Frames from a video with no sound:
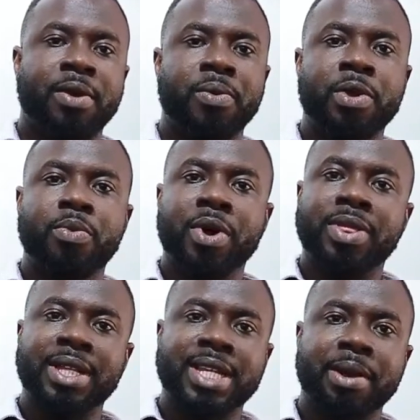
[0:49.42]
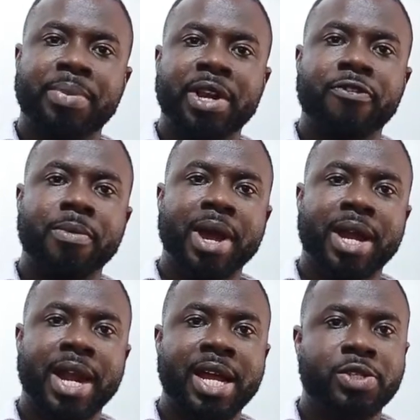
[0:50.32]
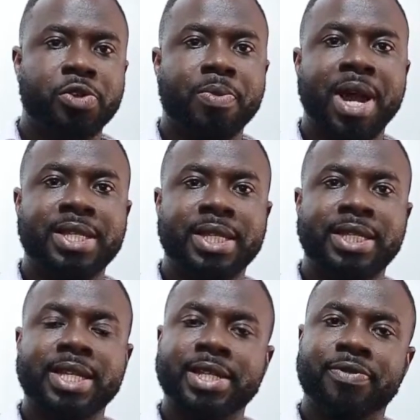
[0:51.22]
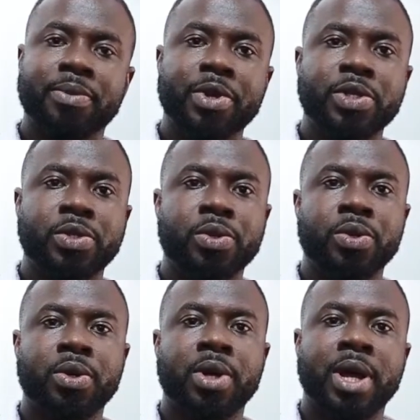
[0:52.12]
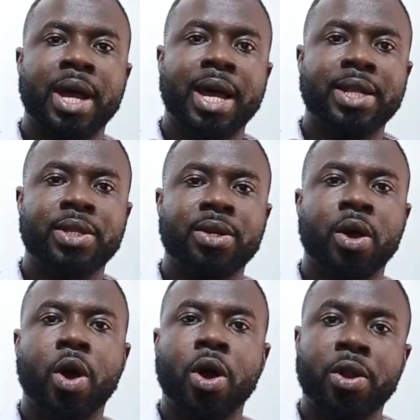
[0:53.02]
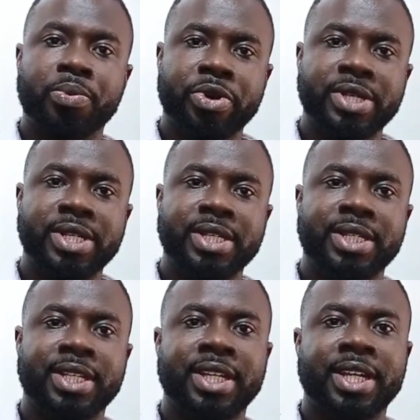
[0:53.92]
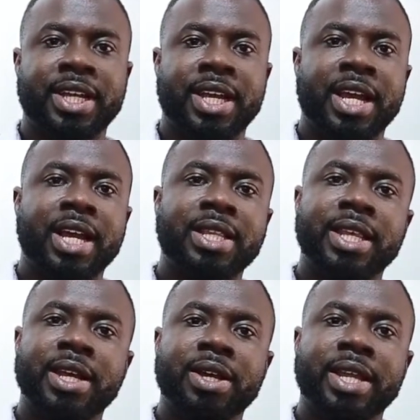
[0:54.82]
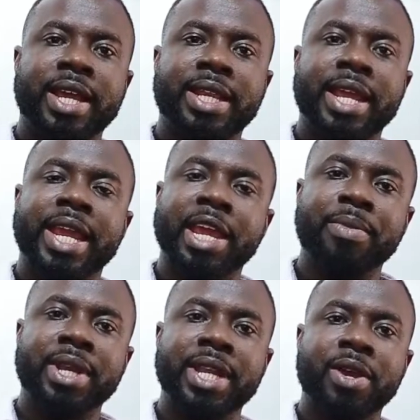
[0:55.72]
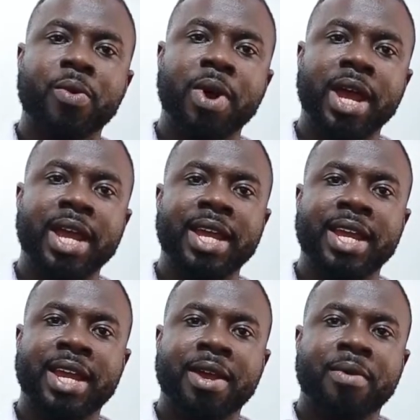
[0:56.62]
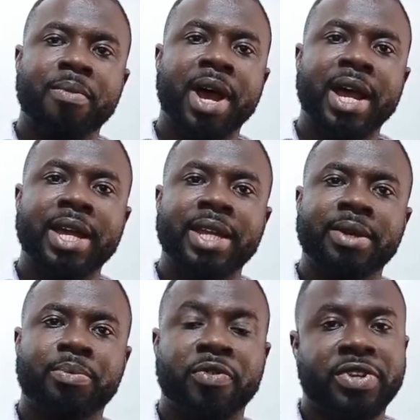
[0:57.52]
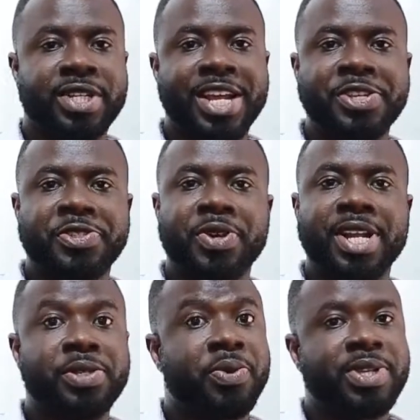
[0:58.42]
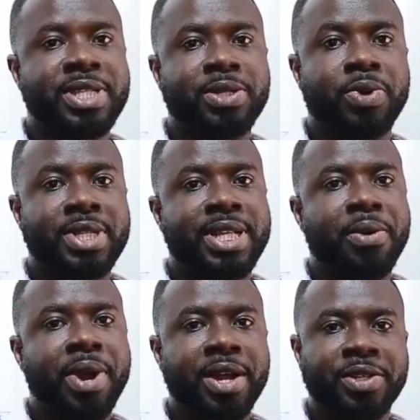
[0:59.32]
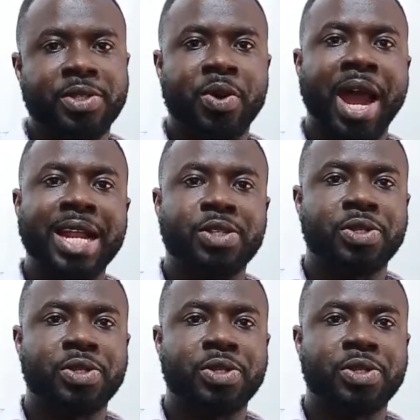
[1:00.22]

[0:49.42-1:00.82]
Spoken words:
we brought that company from Accra to Kumasi just for me to handle all operations. And there came a day where my professional installers wasn't around, so I had to